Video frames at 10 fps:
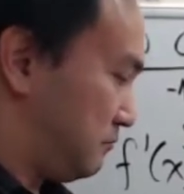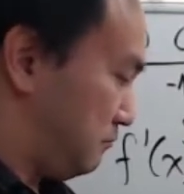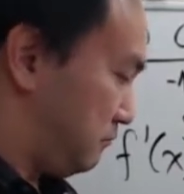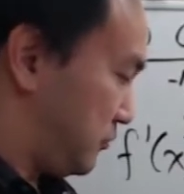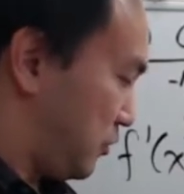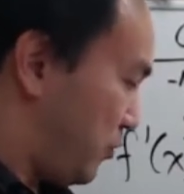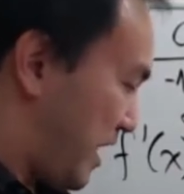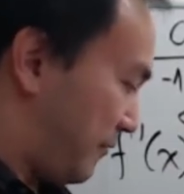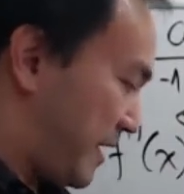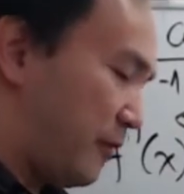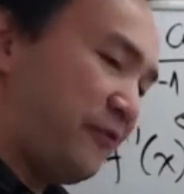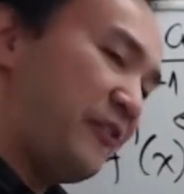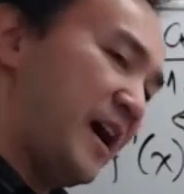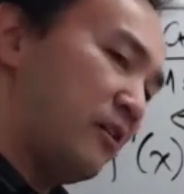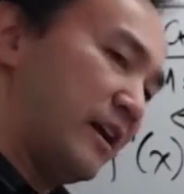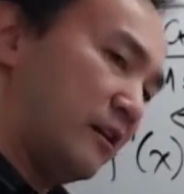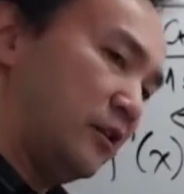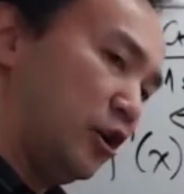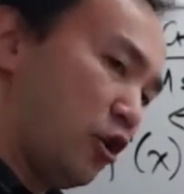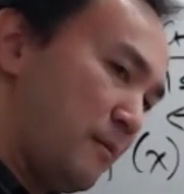so we have now found our
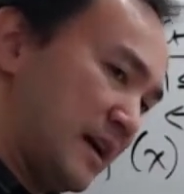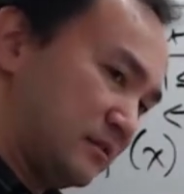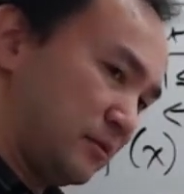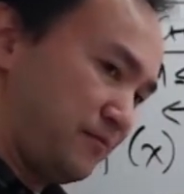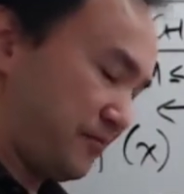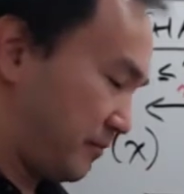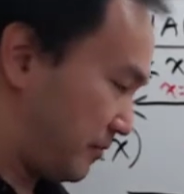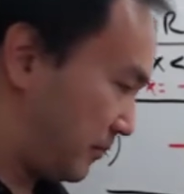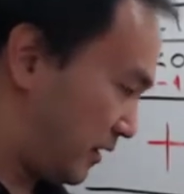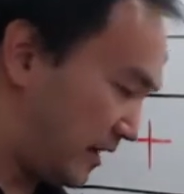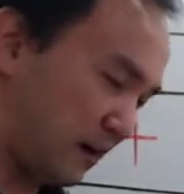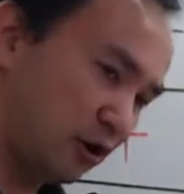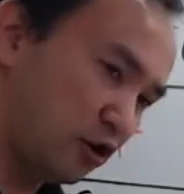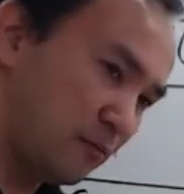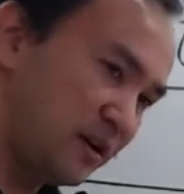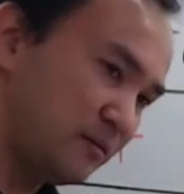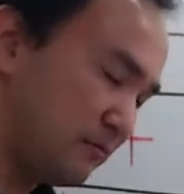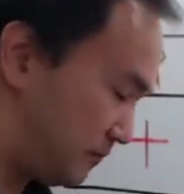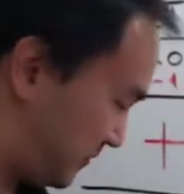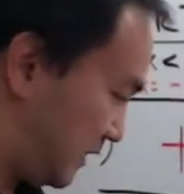local maximum and our local
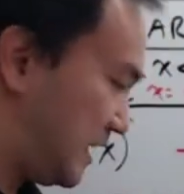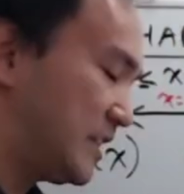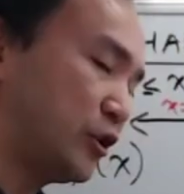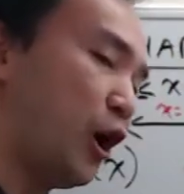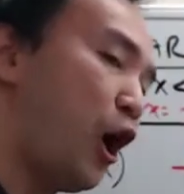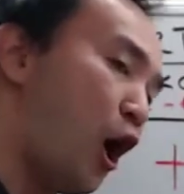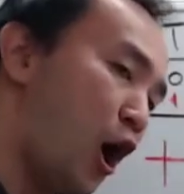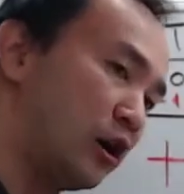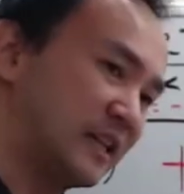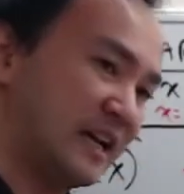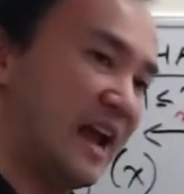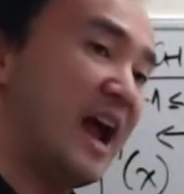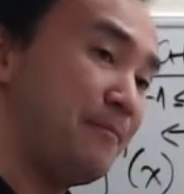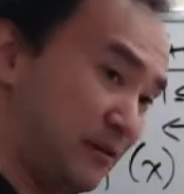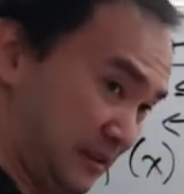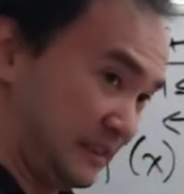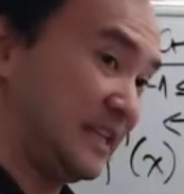minimum, and these are all that happens.